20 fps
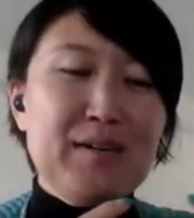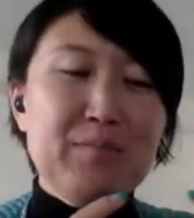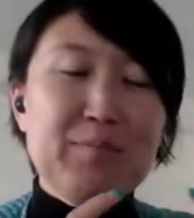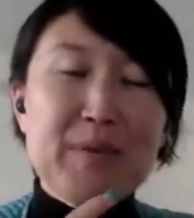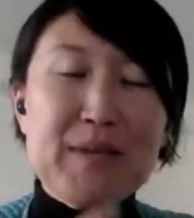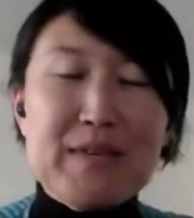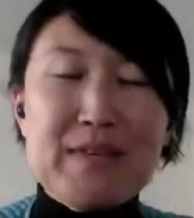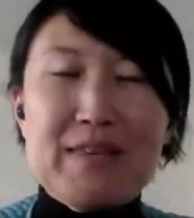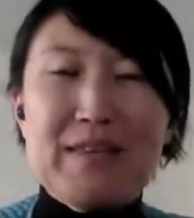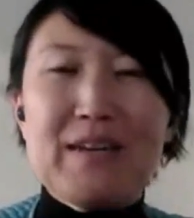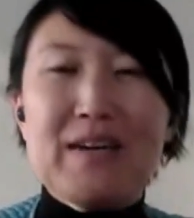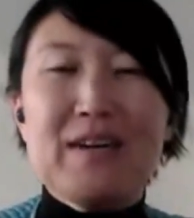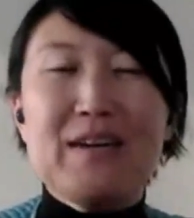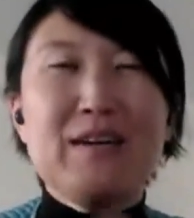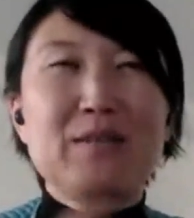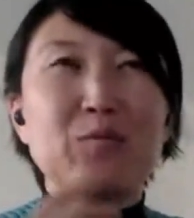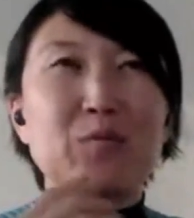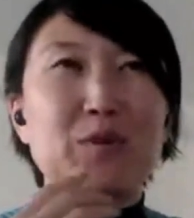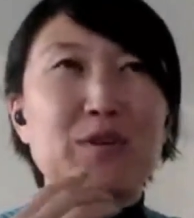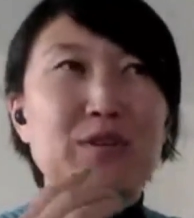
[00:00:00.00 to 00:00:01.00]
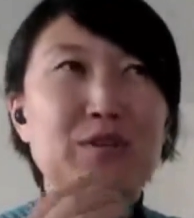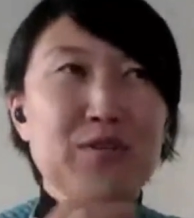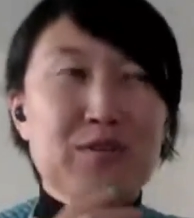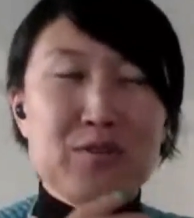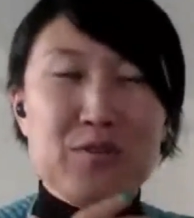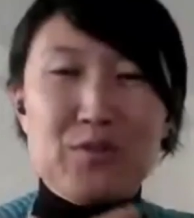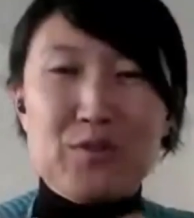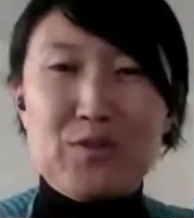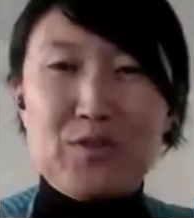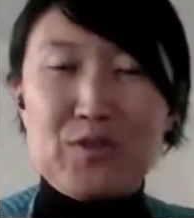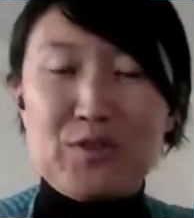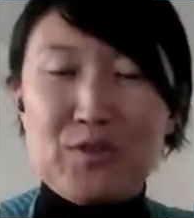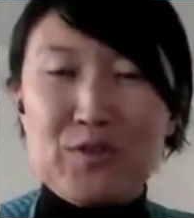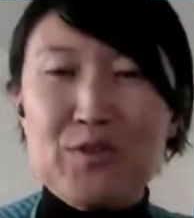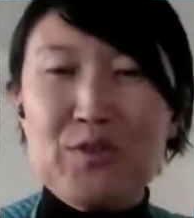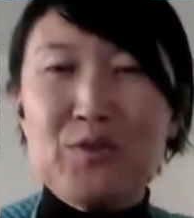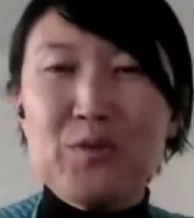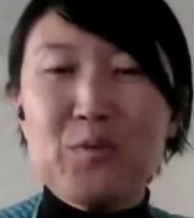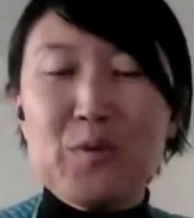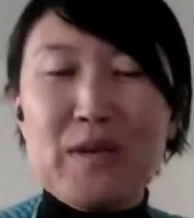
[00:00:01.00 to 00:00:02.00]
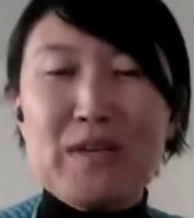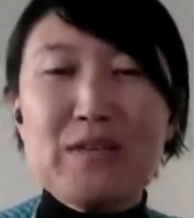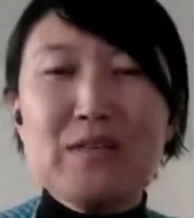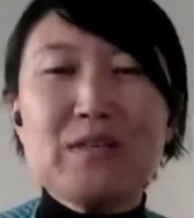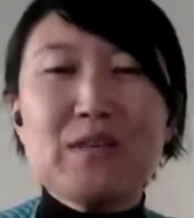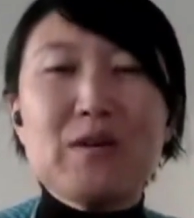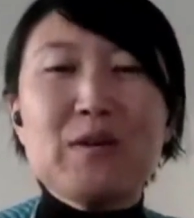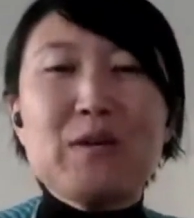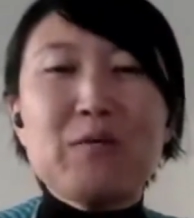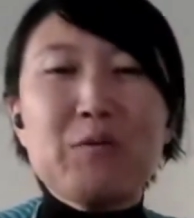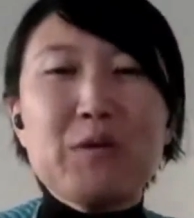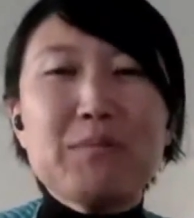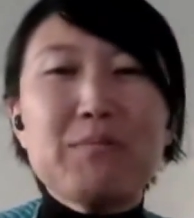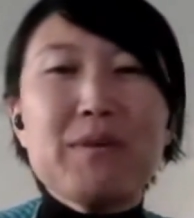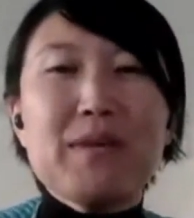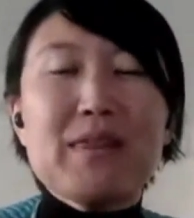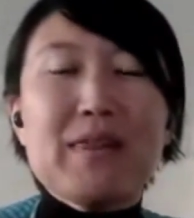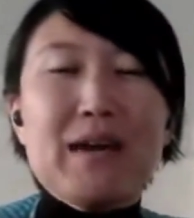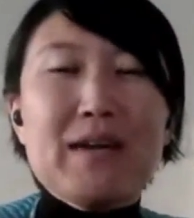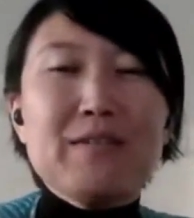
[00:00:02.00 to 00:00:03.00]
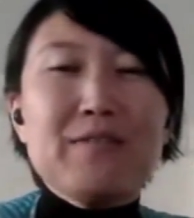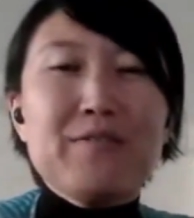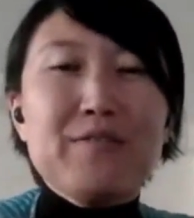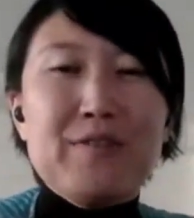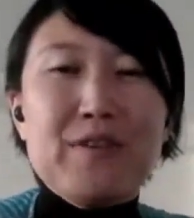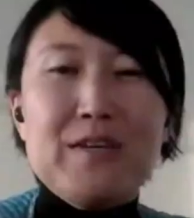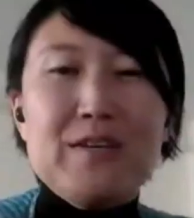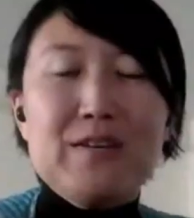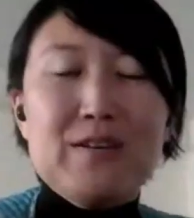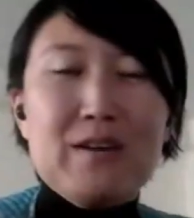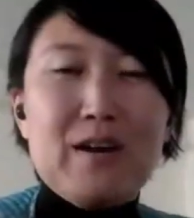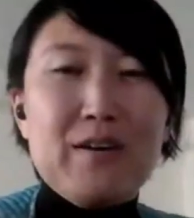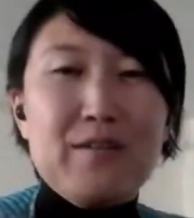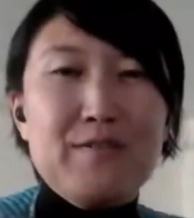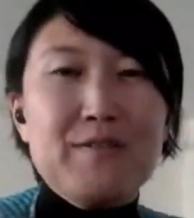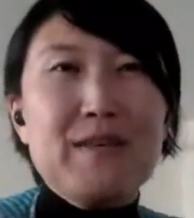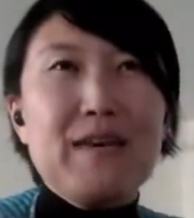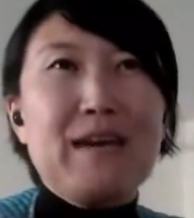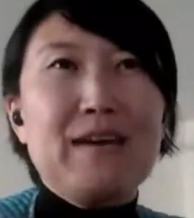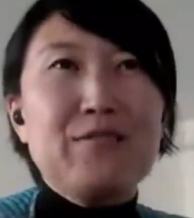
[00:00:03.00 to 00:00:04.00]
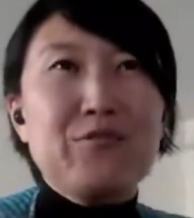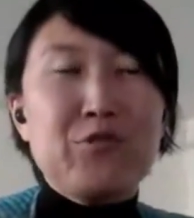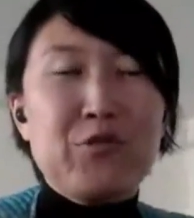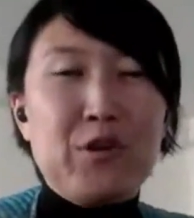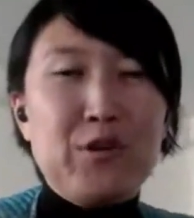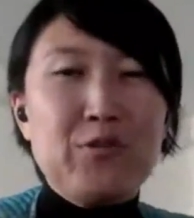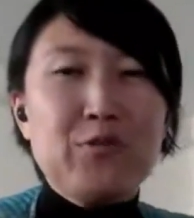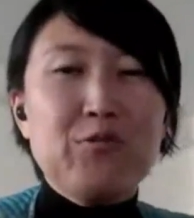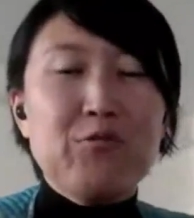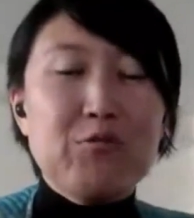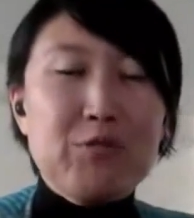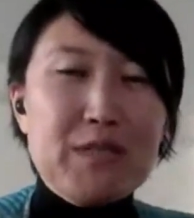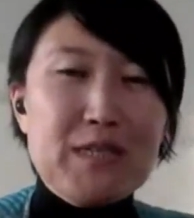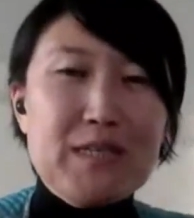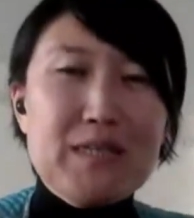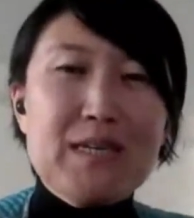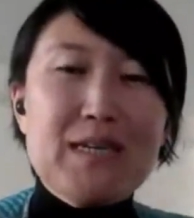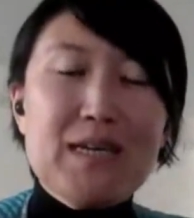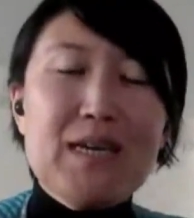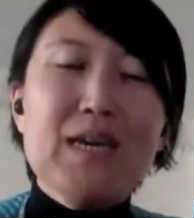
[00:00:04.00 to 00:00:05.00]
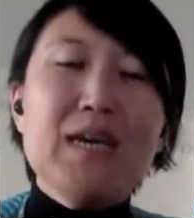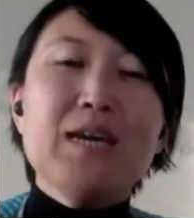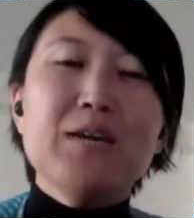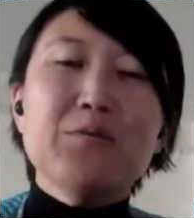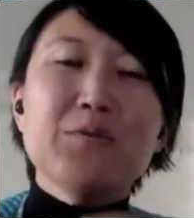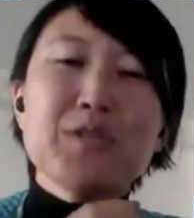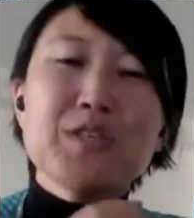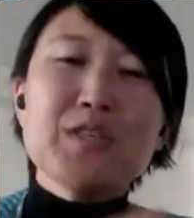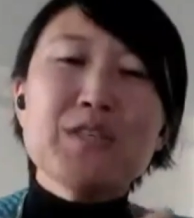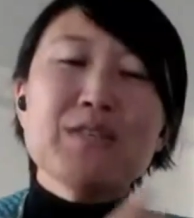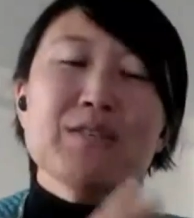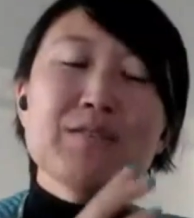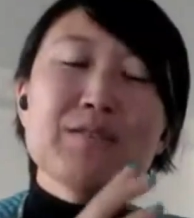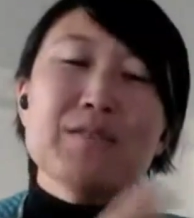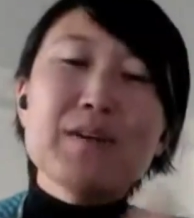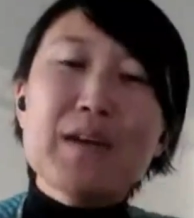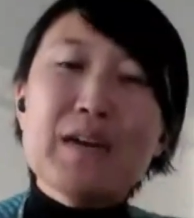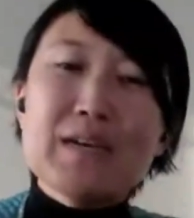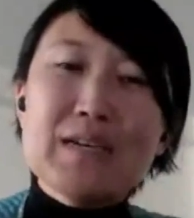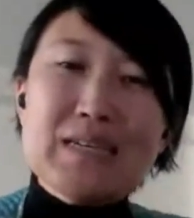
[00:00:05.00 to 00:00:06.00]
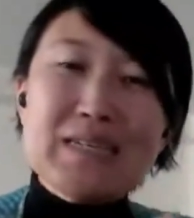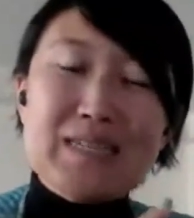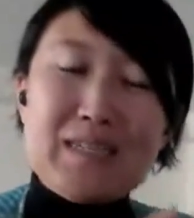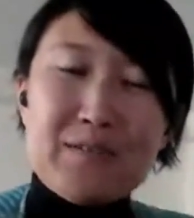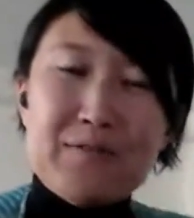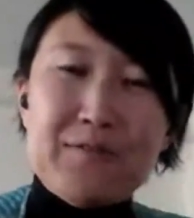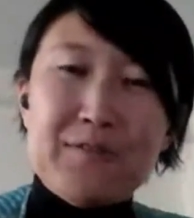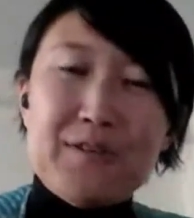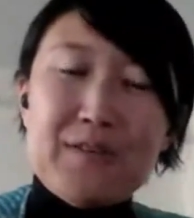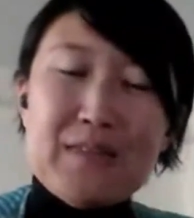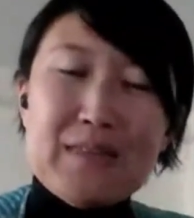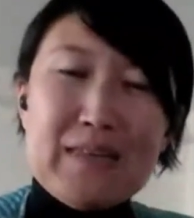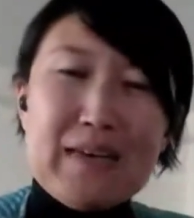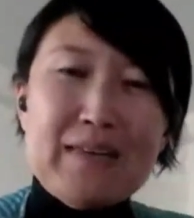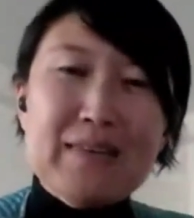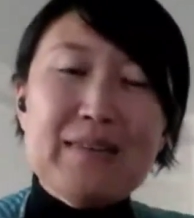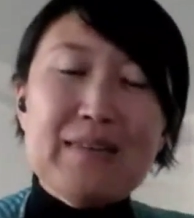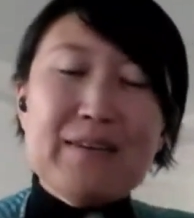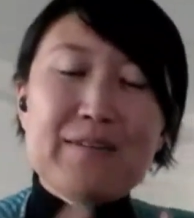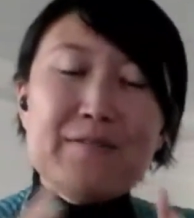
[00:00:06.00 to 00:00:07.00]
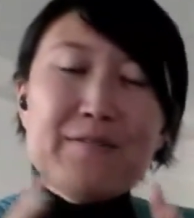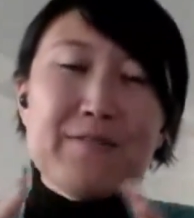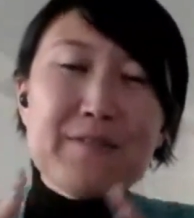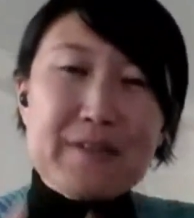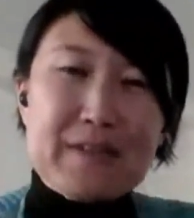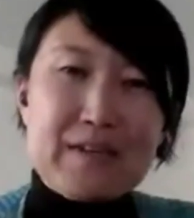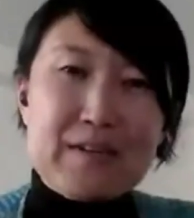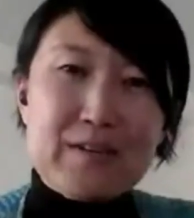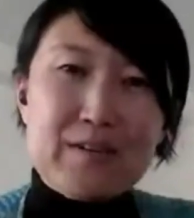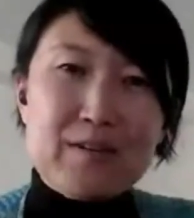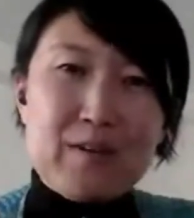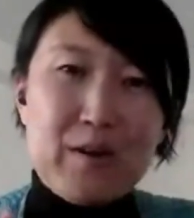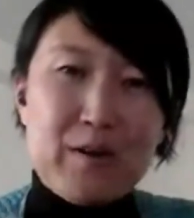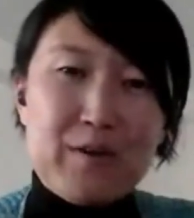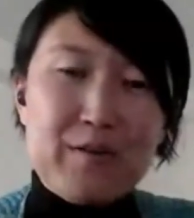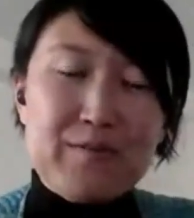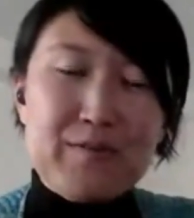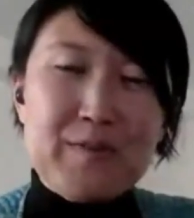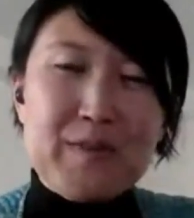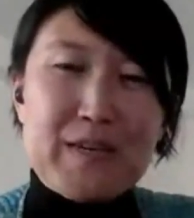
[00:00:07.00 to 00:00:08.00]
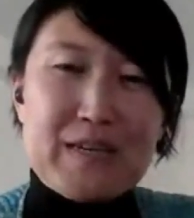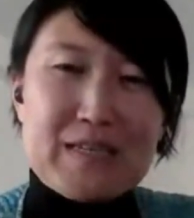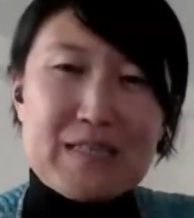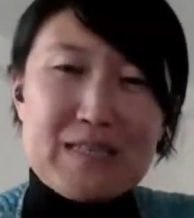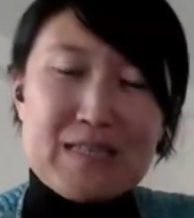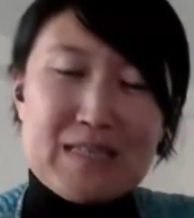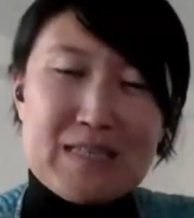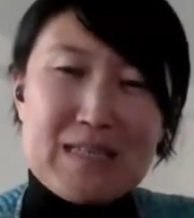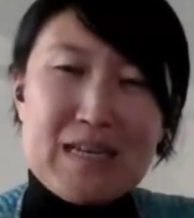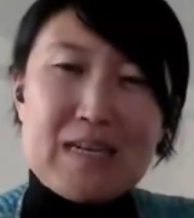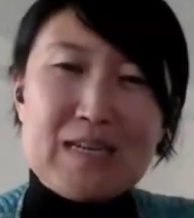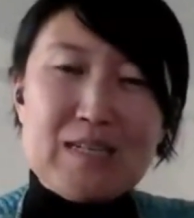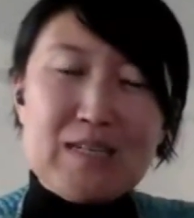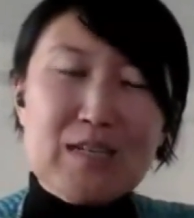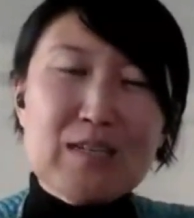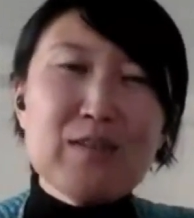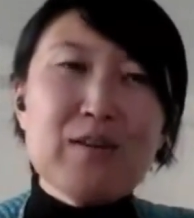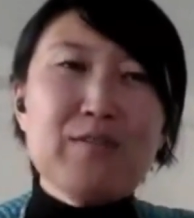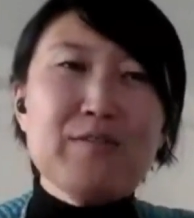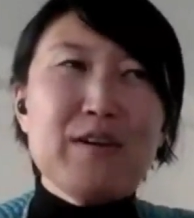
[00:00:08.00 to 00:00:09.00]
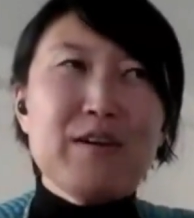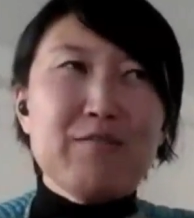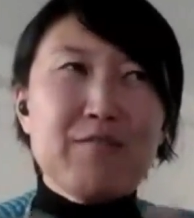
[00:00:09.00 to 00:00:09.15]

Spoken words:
be there and what you're going to do, right? So it will be that fear of the unknown, really, which is very different than the fear of the existential of